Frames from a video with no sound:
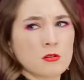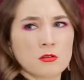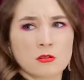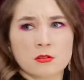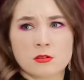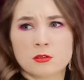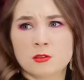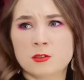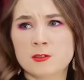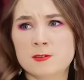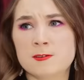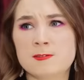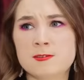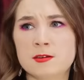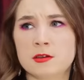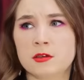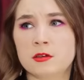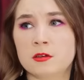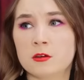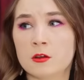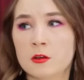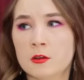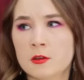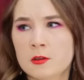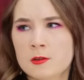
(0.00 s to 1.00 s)
can't believe
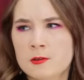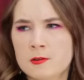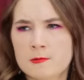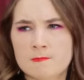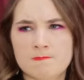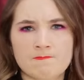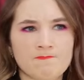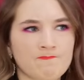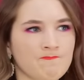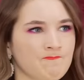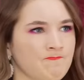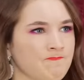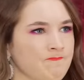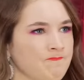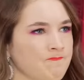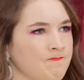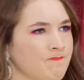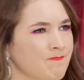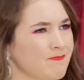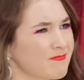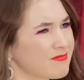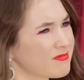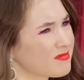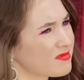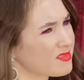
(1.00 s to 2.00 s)
it! How did Jen
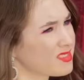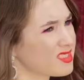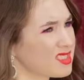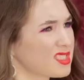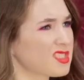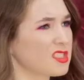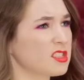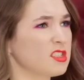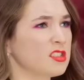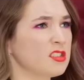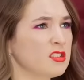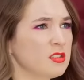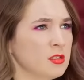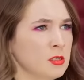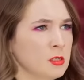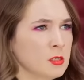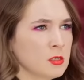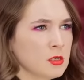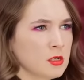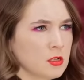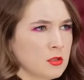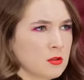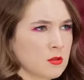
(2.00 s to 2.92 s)
do so good?